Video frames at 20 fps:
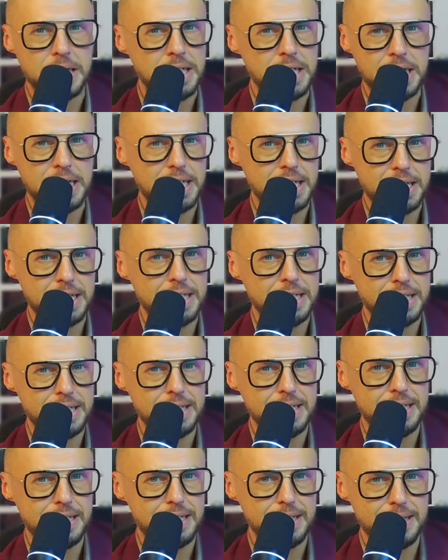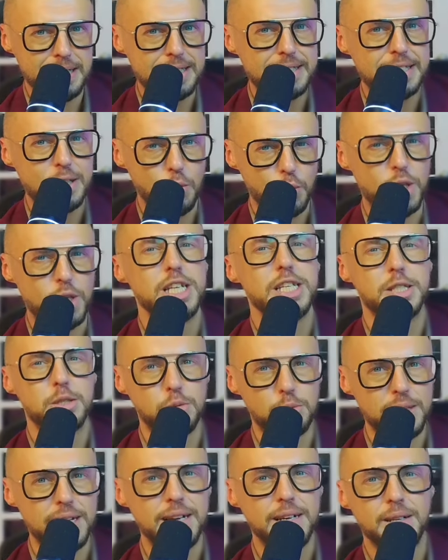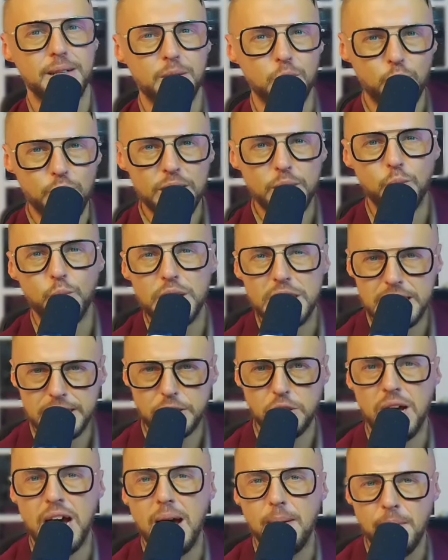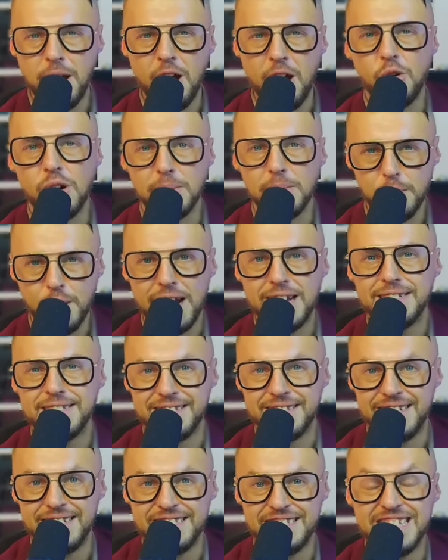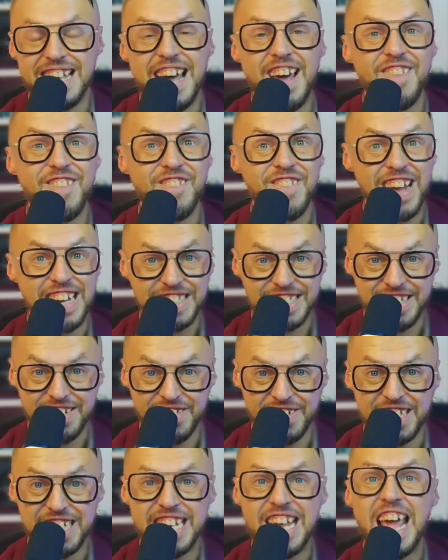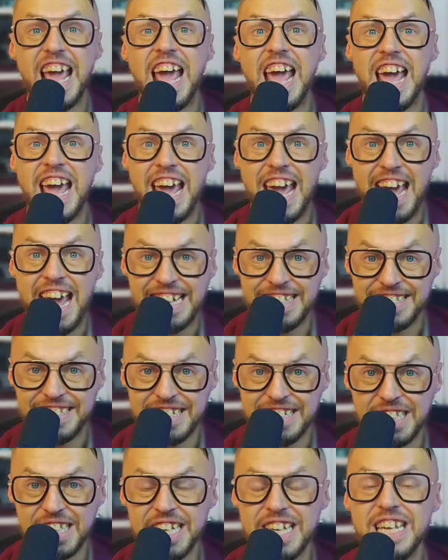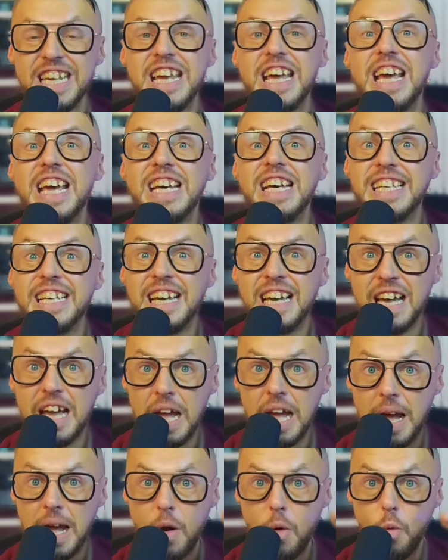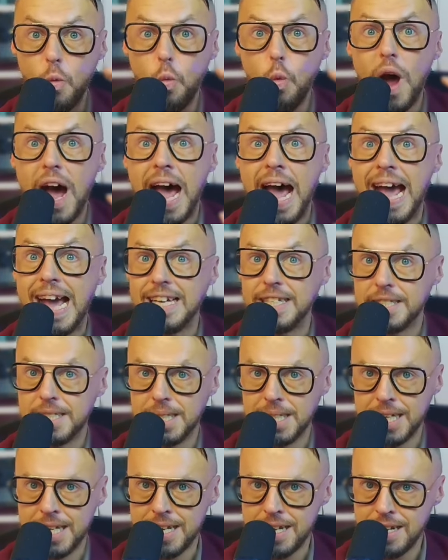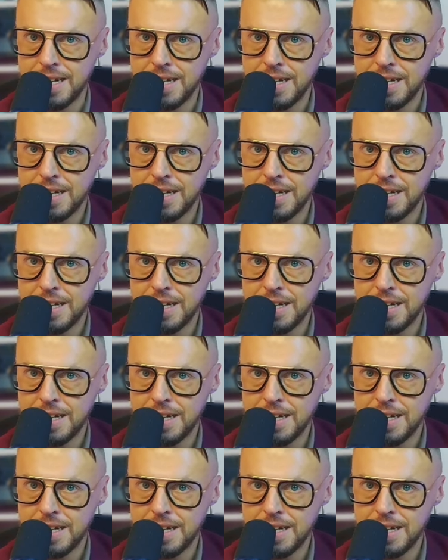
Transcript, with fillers: eh, listen, we need to re- uh, we, we need to up our prices effectively, ethically, wisely,